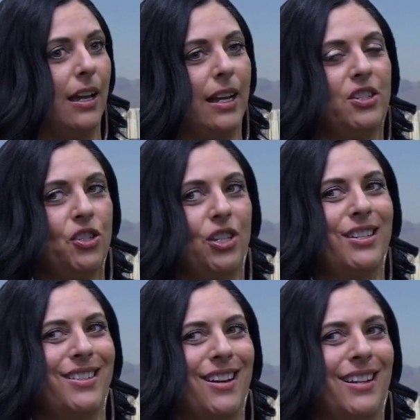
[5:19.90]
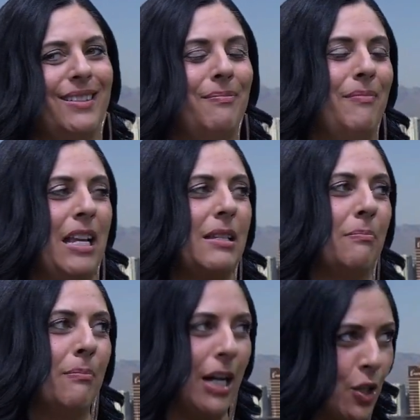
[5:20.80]
It's just not as
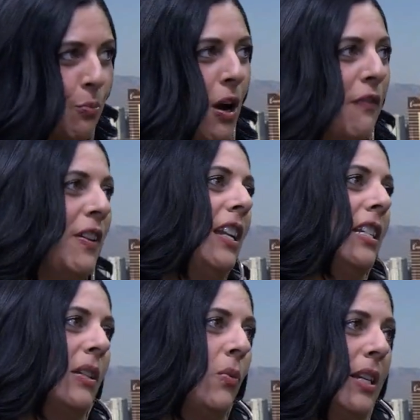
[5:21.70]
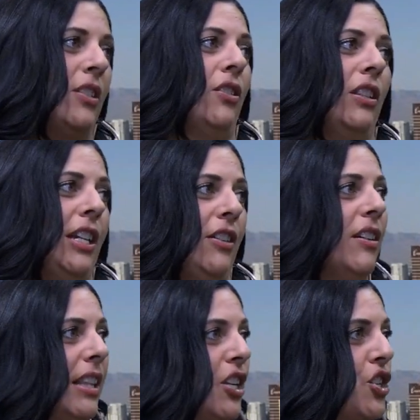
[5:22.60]
much profit as it was earlier
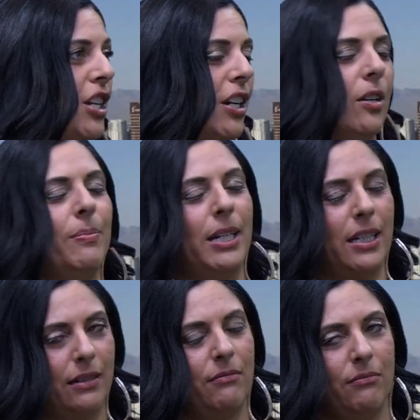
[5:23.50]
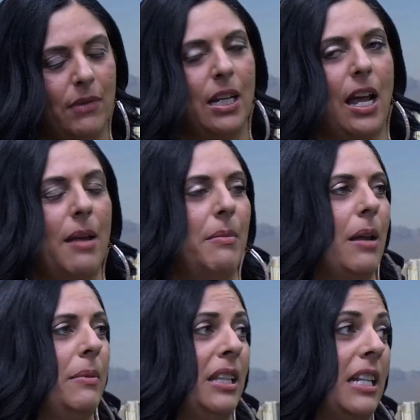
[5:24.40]
in this year, but
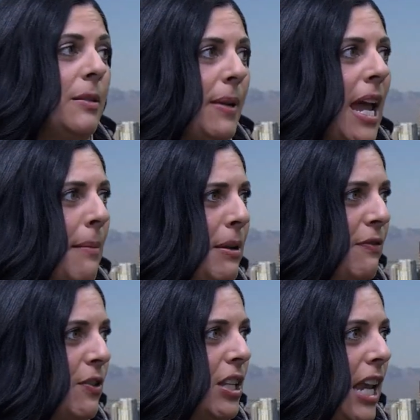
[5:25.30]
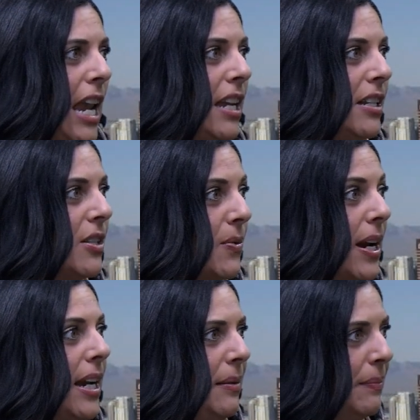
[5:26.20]
I mean, let's be happy for the gains, right?